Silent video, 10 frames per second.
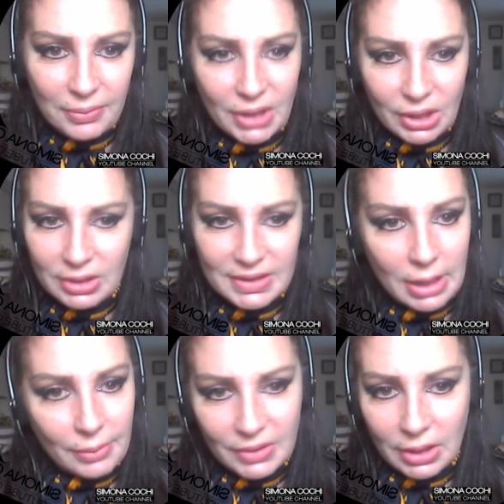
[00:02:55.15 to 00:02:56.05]
because
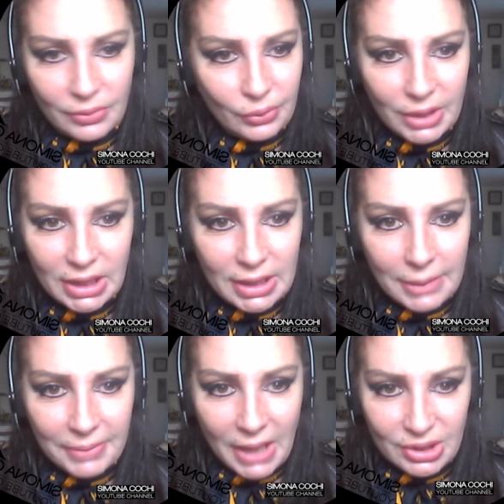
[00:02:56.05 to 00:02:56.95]
I'm really
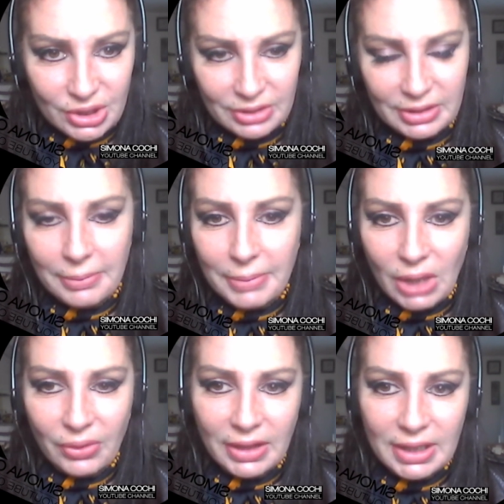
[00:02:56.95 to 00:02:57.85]
passionate
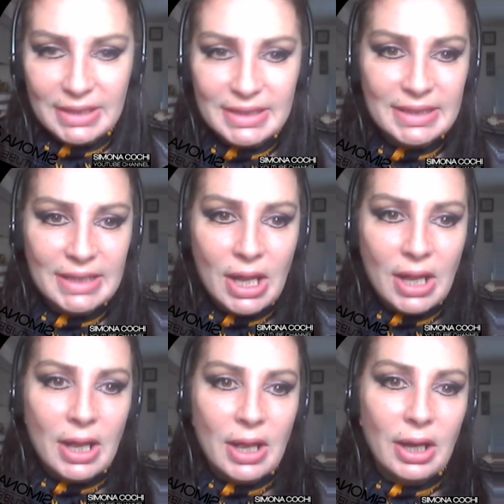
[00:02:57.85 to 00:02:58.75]
about this
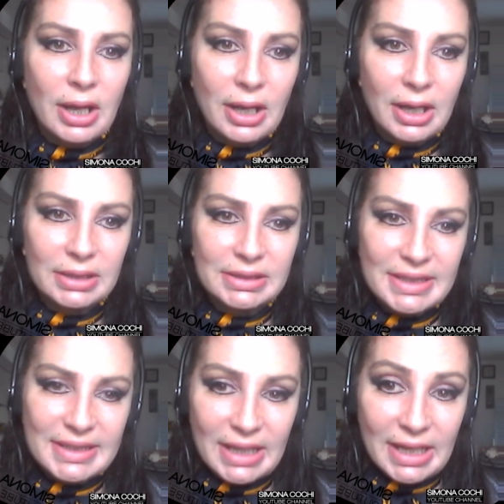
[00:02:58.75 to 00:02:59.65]

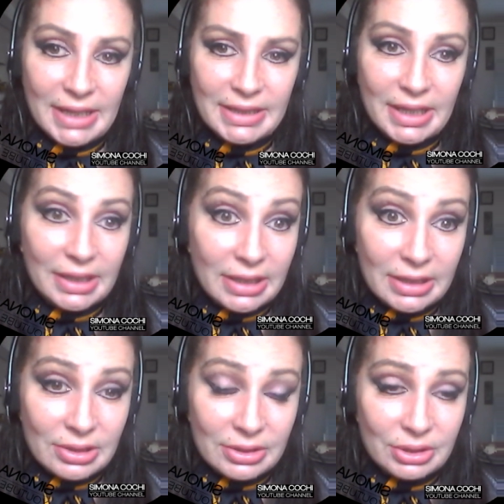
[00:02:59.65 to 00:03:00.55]
design,
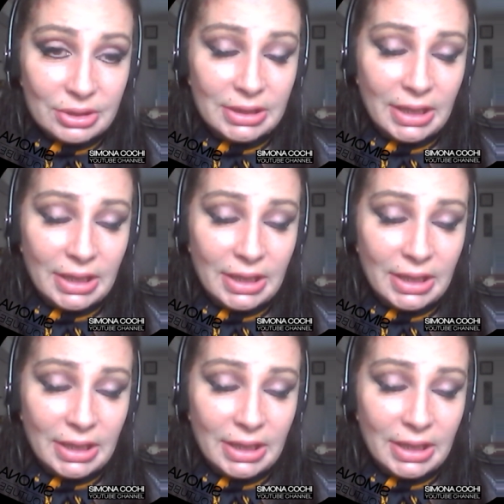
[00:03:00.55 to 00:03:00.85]
architecture